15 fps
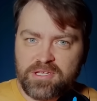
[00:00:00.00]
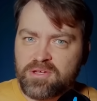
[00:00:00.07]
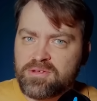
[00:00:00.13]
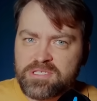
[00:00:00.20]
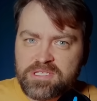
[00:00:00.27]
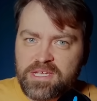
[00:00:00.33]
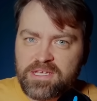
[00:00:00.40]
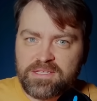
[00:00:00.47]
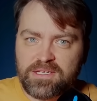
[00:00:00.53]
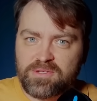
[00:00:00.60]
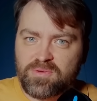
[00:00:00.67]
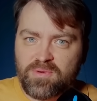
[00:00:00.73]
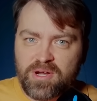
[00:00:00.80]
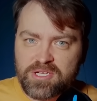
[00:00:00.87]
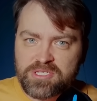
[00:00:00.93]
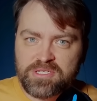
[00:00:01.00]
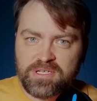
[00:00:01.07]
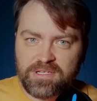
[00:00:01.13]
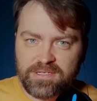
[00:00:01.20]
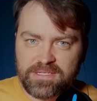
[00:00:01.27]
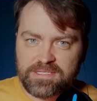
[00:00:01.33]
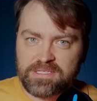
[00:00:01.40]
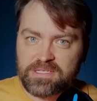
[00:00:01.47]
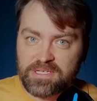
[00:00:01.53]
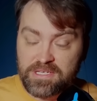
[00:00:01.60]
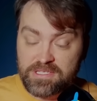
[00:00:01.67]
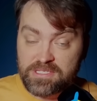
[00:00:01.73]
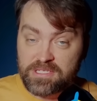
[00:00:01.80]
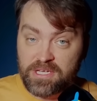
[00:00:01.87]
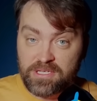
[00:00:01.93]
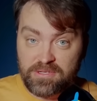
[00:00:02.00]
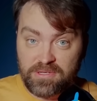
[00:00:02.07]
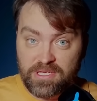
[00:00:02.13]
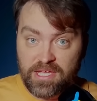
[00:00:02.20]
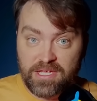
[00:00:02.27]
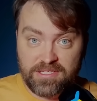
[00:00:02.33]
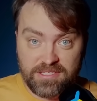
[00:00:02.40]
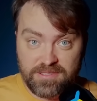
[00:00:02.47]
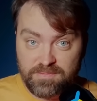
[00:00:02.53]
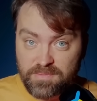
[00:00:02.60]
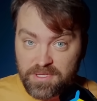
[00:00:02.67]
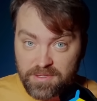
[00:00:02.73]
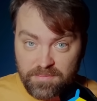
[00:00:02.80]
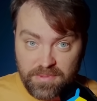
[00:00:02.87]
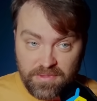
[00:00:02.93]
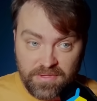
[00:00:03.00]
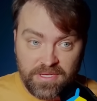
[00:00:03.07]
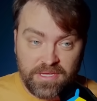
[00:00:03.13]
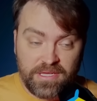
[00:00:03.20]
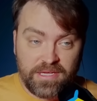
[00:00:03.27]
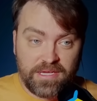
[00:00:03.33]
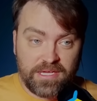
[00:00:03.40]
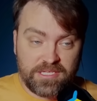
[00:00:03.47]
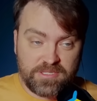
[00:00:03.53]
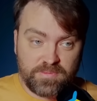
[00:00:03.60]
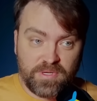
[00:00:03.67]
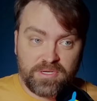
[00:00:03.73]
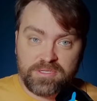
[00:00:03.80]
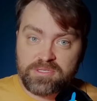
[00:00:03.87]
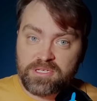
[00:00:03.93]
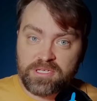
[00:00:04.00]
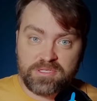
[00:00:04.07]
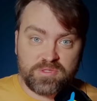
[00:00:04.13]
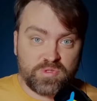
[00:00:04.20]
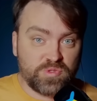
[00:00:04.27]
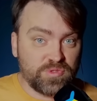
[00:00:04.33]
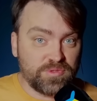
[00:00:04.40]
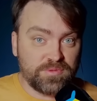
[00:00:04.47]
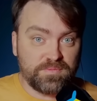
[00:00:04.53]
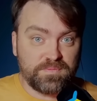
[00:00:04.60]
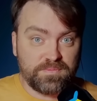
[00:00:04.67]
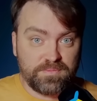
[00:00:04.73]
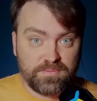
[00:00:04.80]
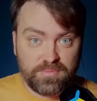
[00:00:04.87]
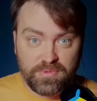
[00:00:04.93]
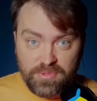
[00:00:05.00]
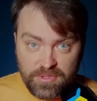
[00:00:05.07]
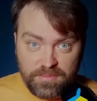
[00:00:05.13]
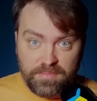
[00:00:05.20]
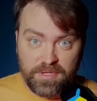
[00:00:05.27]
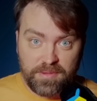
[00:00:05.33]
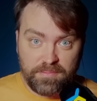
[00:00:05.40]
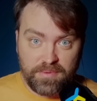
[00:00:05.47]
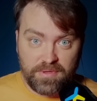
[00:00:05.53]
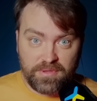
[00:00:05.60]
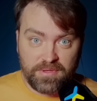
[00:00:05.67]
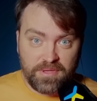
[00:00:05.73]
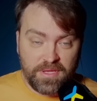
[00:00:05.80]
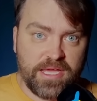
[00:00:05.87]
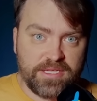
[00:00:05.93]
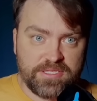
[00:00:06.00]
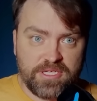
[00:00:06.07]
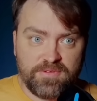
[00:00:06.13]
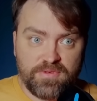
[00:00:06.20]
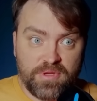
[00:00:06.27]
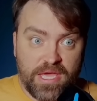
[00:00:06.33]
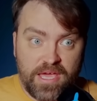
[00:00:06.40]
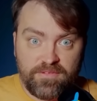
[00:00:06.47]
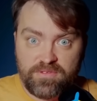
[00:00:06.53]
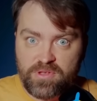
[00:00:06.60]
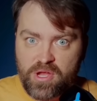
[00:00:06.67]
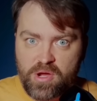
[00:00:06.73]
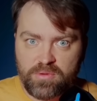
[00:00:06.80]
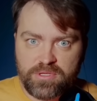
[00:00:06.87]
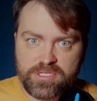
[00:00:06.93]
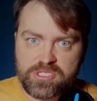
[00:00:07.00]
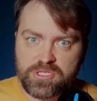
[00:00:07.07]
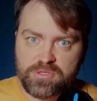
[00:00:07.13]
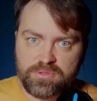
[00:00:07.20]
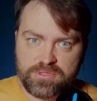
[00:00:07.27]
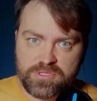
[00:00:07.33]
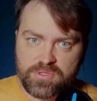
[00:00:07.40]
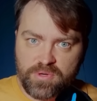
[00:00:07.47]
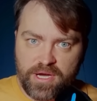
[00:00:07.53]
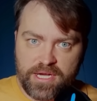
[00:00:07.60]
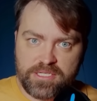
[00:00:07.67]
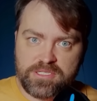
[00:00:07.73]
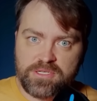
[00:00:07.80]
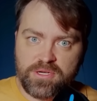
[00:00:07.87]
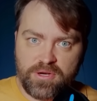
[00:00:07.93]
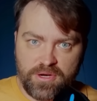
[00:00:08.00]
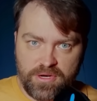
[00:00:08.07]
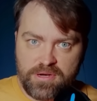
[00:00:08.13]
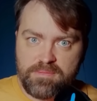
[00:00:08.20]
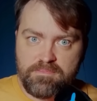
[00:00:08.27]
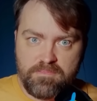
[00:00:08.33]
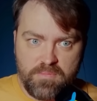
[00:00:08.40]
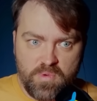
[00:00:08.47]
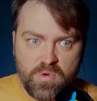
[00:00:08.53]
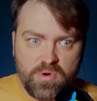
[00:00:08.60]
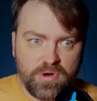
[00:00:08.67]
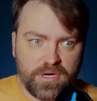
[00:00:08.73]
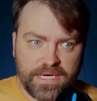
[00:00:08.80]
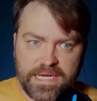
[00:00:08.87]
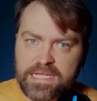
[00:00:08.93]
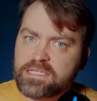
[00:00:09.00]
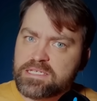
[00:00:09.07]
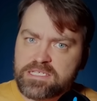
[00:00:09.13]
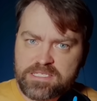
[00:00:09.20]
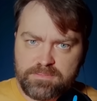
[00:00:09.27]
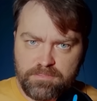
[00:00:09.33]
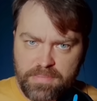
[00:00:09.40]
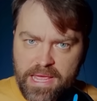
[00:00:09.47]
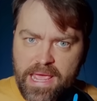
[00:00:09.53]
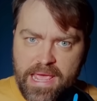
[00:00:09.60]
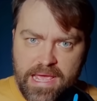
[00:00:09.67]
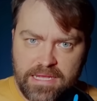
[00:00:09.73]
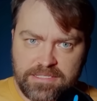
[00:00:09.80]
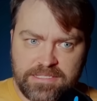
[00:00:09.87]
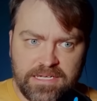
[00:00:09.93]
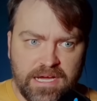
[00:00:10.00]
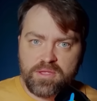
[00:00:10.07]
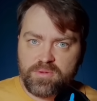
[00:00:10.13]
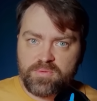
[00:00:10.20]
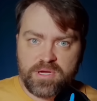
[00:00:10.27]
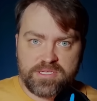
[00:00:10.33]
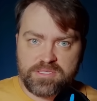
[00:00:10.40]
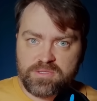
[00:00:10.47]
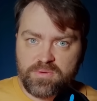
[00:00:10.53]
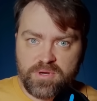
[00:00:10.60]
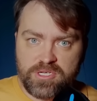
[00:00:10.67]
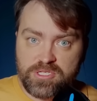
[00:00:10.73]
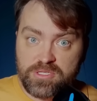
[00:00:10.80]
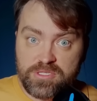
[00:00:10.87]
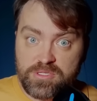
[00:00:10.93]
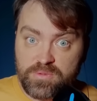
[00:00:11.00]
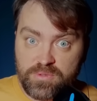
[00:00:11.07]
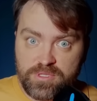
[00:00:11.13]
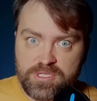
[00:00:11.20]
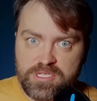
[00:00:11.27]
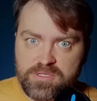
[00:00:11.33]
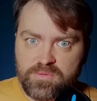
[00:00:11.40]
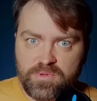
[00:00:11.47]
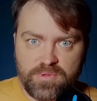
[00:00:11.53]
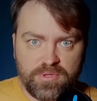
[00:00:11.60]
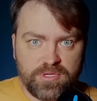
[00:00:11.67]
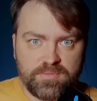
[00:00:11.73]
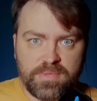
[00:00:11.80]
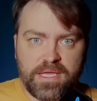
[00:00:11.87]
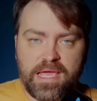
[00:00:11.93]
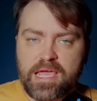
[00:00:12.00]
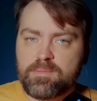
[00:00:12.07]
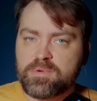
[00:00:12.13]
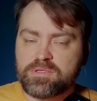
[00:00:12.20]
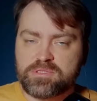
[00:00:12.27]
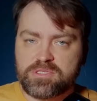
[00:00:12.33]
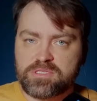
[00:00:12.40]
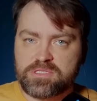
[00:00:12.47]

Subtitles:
who say that Russian elite needs educated people? It's better to control poor people. And if you have knowledge, you'll try to earn more. It is bad. Otherwise, the Russian authorities will not be able to